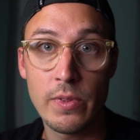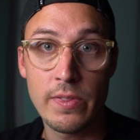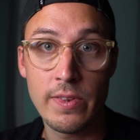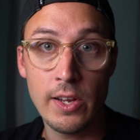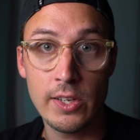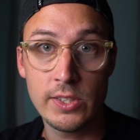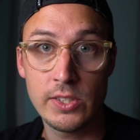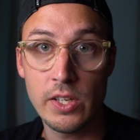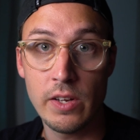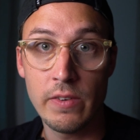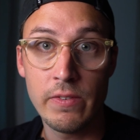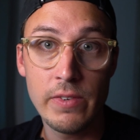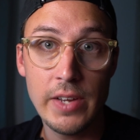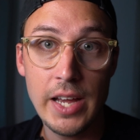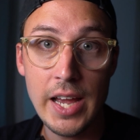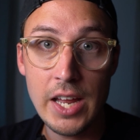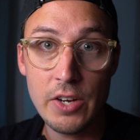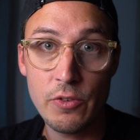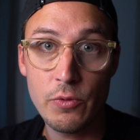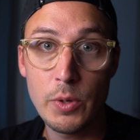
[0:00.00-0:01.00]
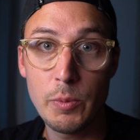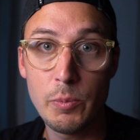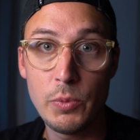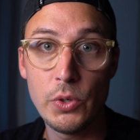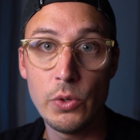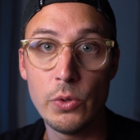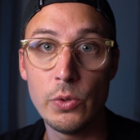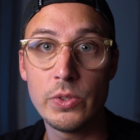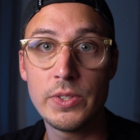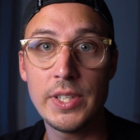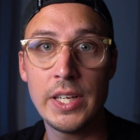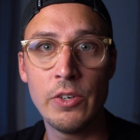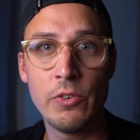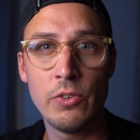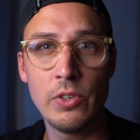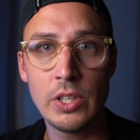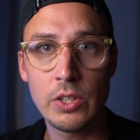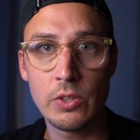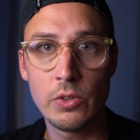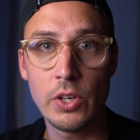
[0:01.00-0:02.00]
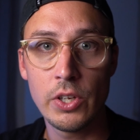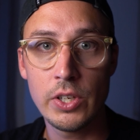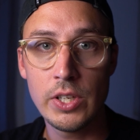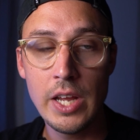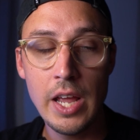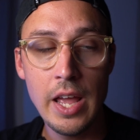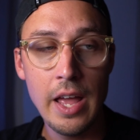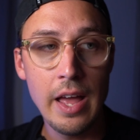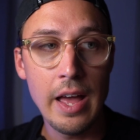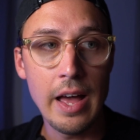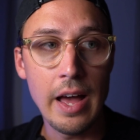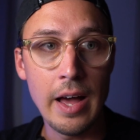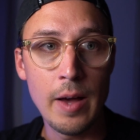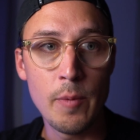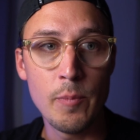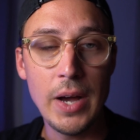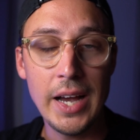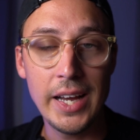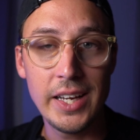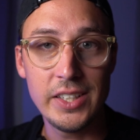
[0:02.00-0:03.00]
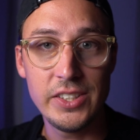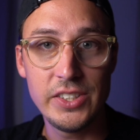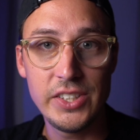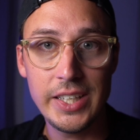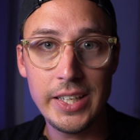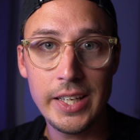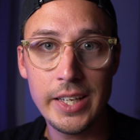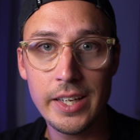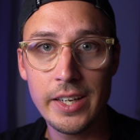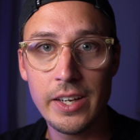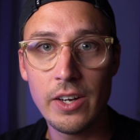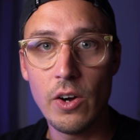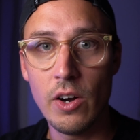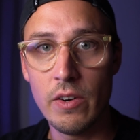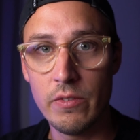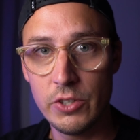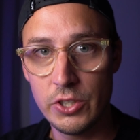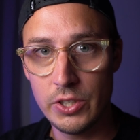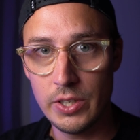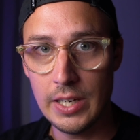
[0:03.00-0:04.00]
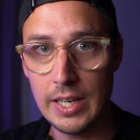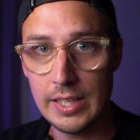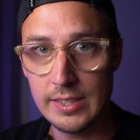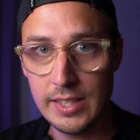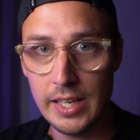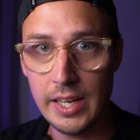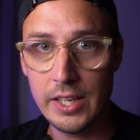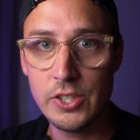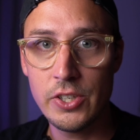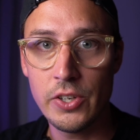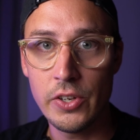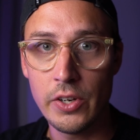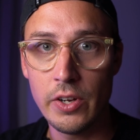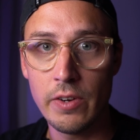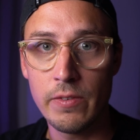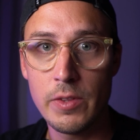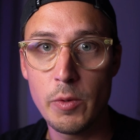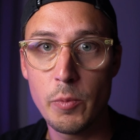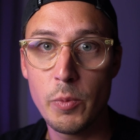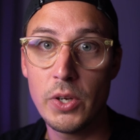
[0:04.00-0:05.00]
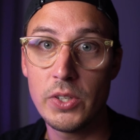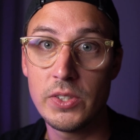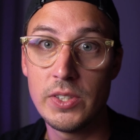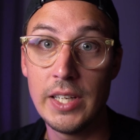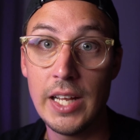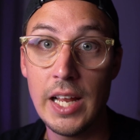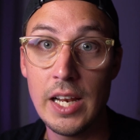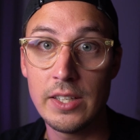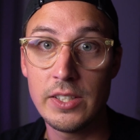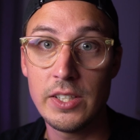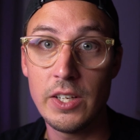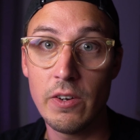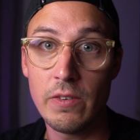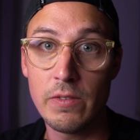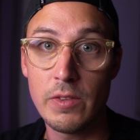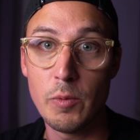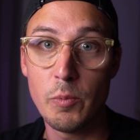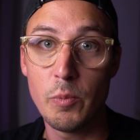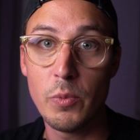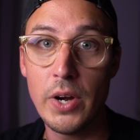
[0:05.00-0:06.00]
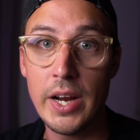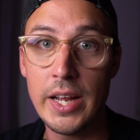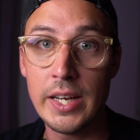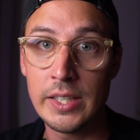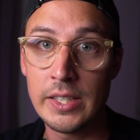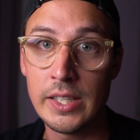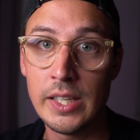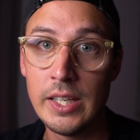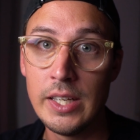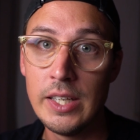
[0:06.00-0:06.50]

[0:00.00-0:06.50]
with lots of attributes and a real good idea or visualization of the personality of the brand.